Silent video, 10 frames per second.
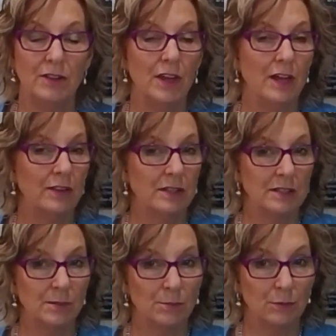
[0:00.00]
that there's
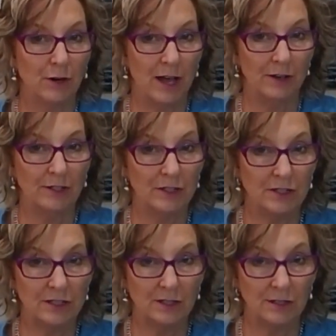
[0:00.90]
some brownish